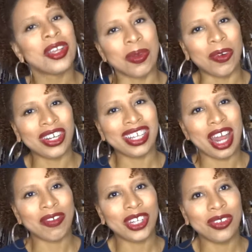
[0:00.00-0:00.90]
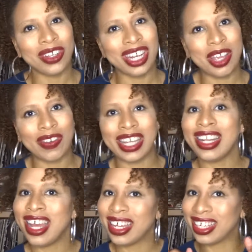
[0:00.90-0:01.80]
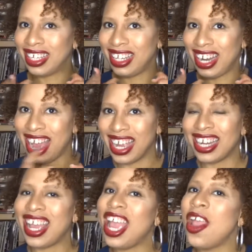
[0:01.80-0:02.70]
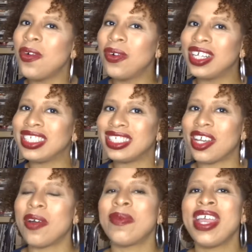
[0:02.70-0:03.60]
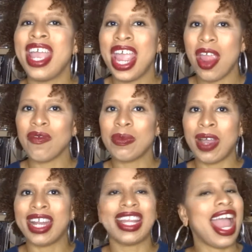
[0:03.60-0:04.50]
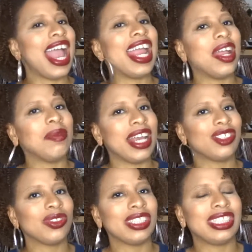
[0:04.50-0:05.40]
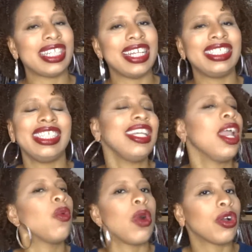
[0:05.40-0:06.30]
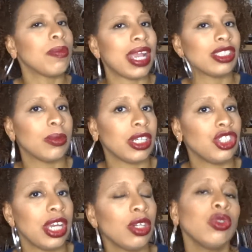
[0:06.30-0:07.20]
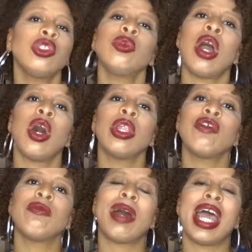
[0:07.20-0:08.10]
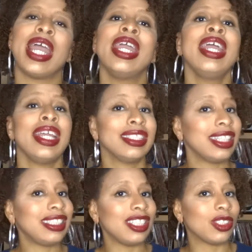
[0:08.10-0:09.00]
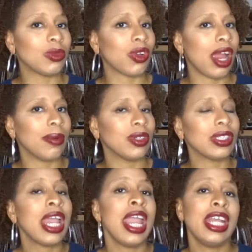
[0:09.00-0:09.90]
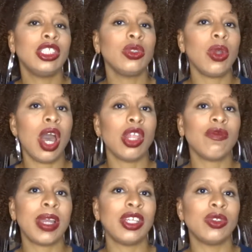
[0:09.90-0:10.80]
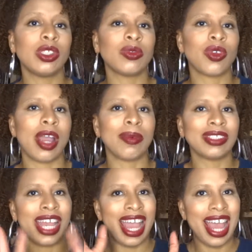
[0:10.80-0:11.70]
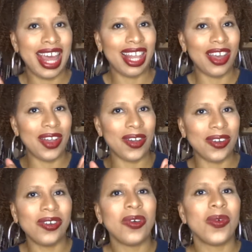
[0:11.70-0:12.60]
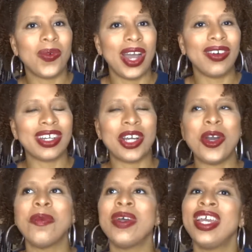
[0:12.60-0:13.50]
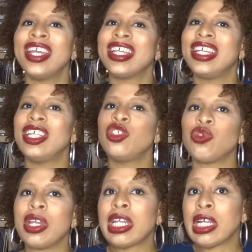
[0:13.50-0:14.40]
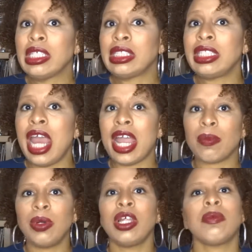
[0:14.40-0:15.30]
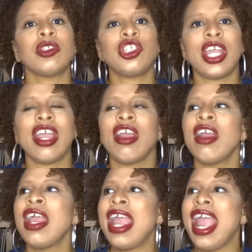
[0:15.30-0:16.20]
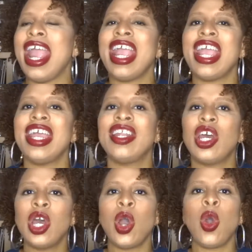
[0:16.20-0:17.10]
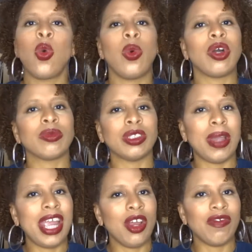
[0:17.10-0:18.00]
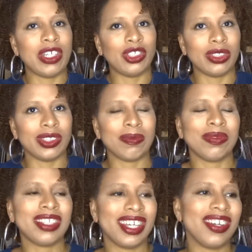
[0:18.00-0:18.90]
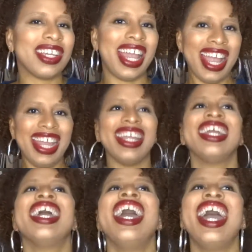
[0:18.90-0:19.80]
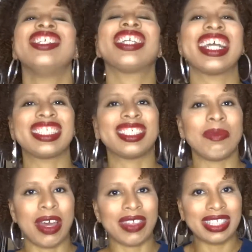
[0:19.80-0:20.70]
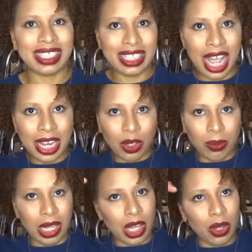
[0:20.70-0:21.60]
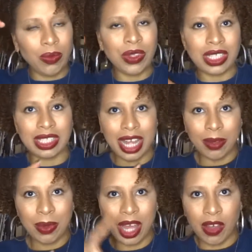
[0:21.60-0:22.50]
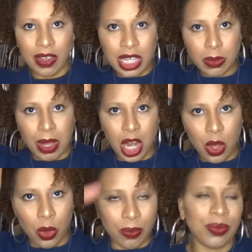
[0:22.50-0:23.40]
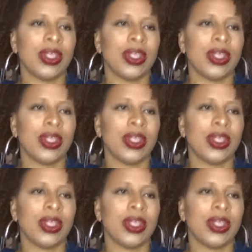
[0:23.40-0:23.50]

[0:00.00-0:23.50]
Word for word: Good morning, good afternoon, good evening, good night, and what's up? Hey everybody, I am Naturally Stacey, and welcome back to my channel. To all of my existing subscribers and to all of my new subscribers, hello, welcome, get a drink, a snack, pull up a chair, and welcome to my hair adventures. Okay, as you guys can see by the title below, it's not above, it's below.